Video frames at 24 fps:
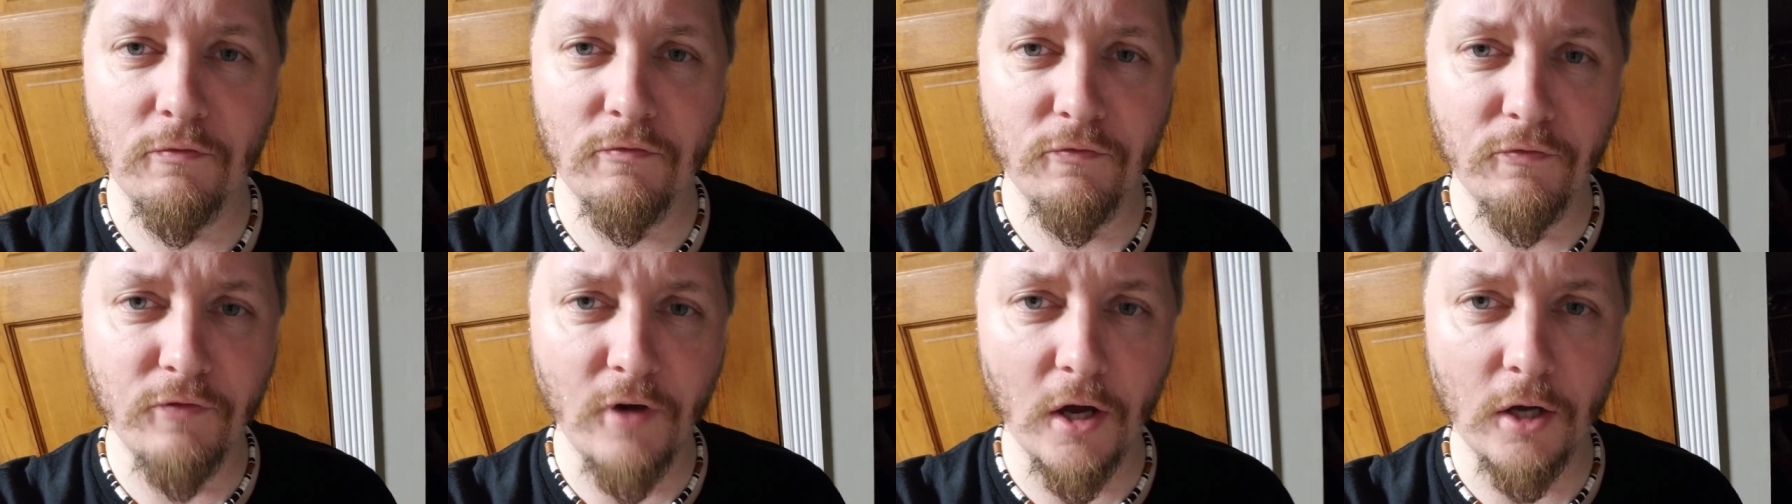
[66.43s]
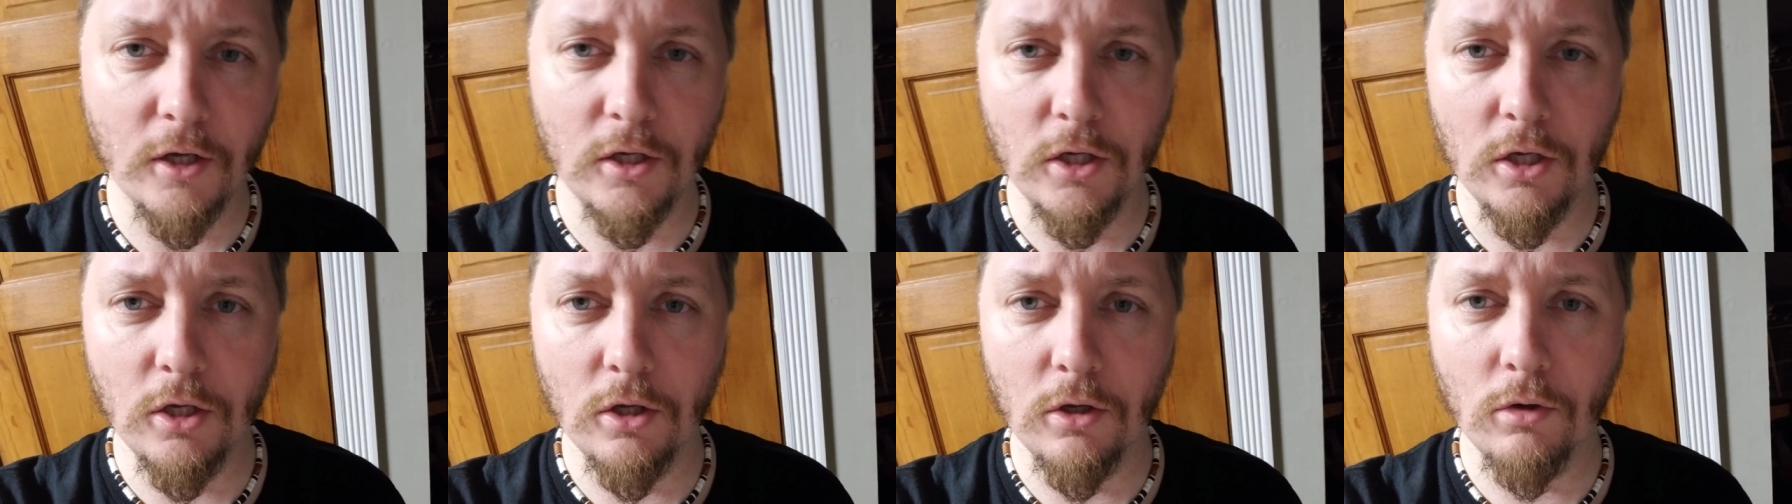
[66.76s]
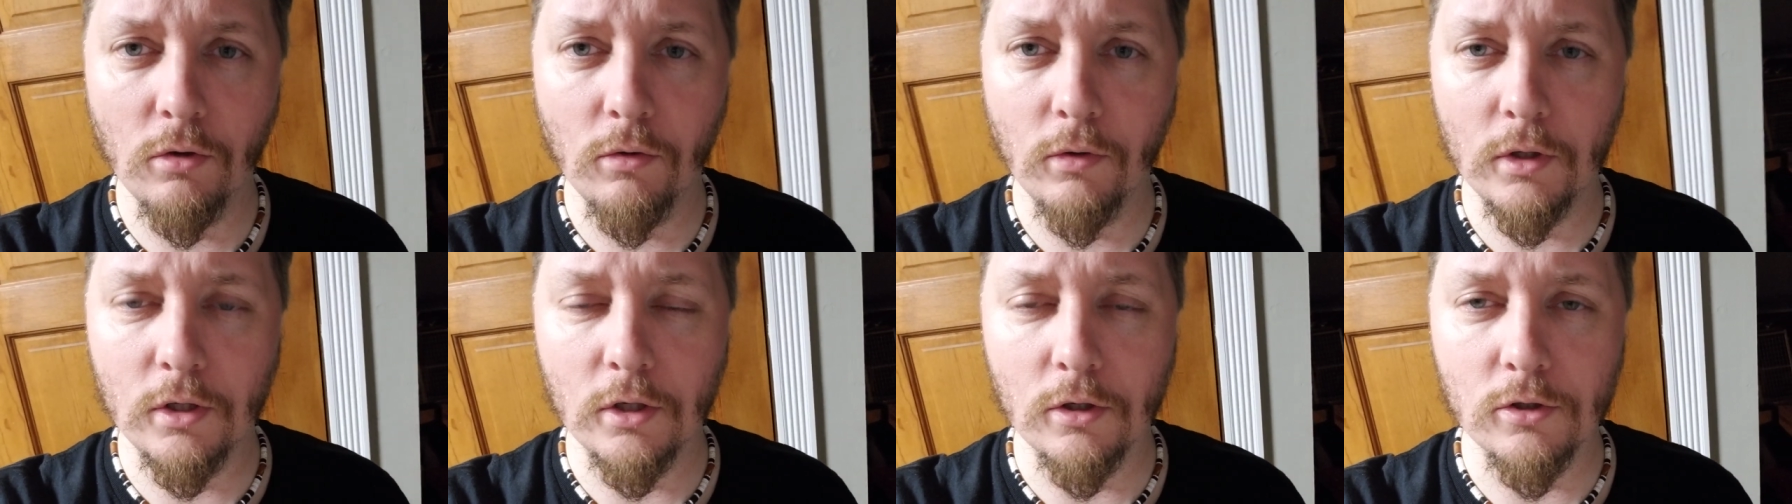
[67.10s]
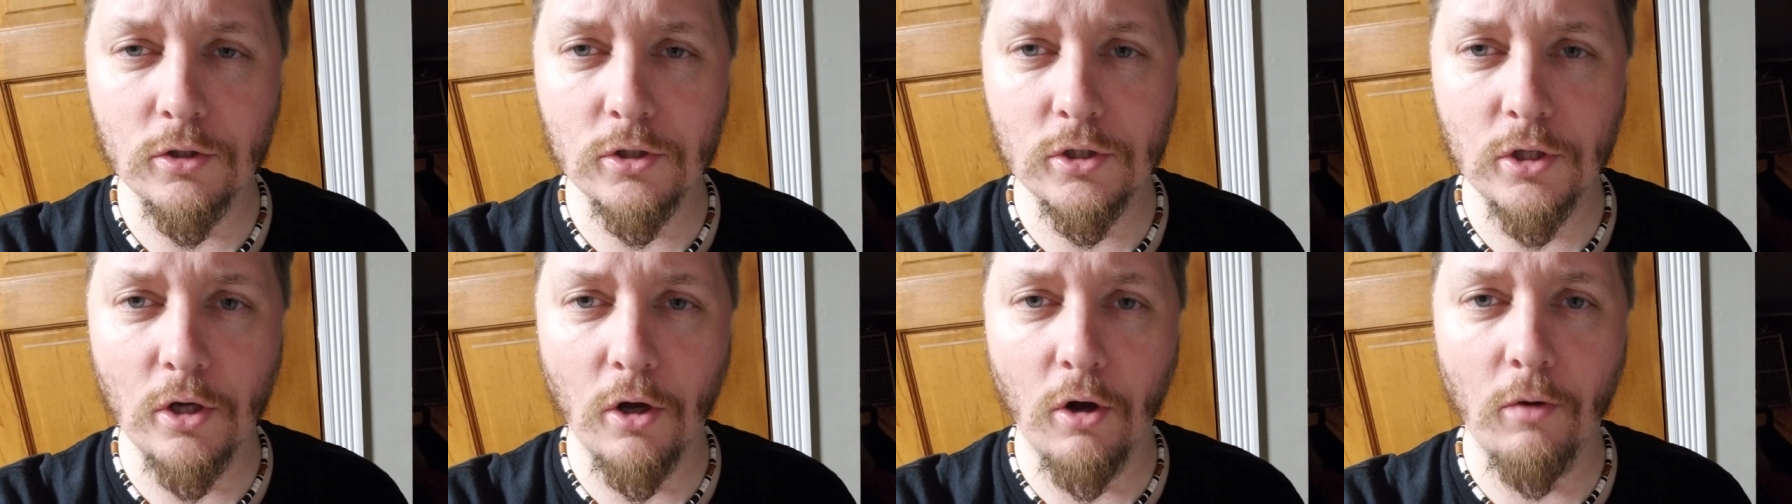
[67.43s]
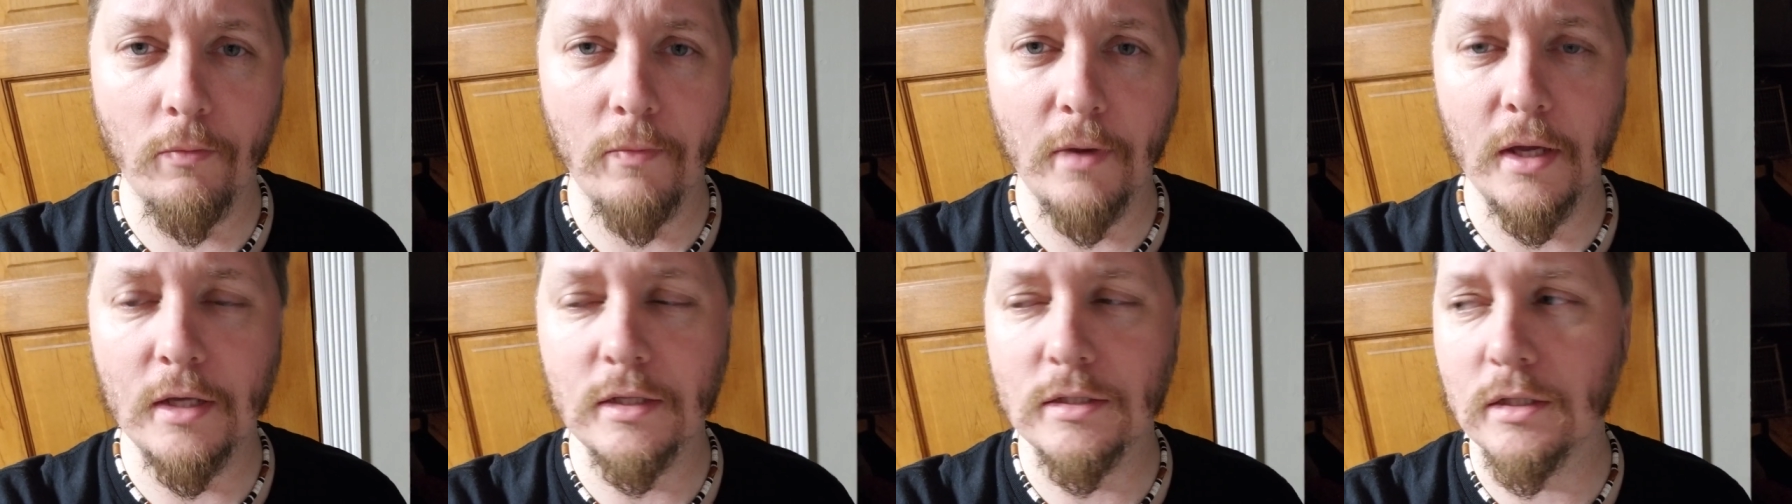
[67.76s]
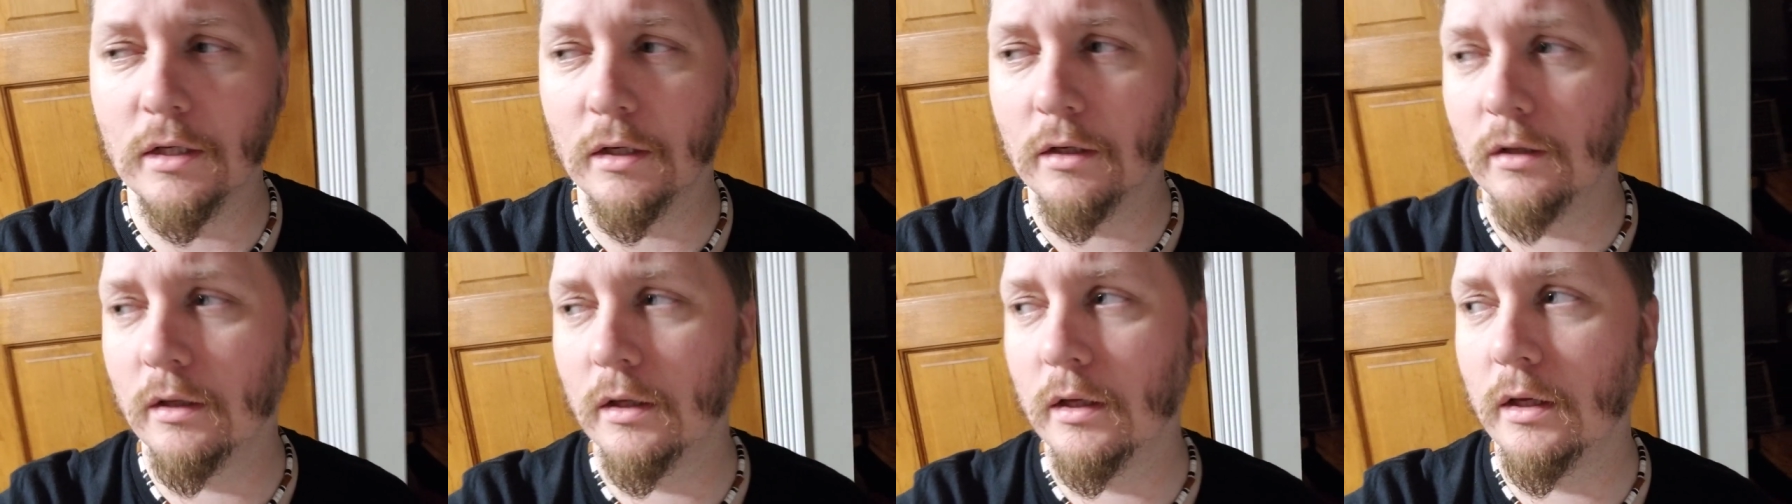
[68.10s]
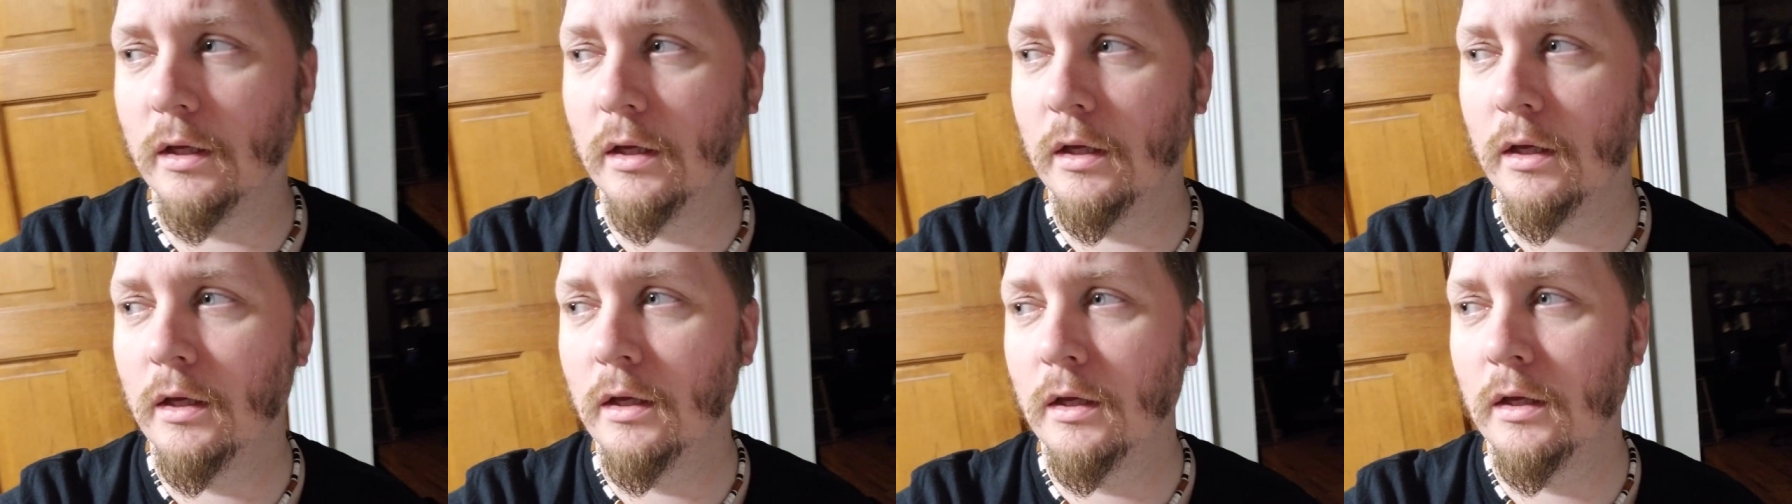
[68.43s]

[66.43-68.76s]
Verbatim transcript: fuck you and your show, basically.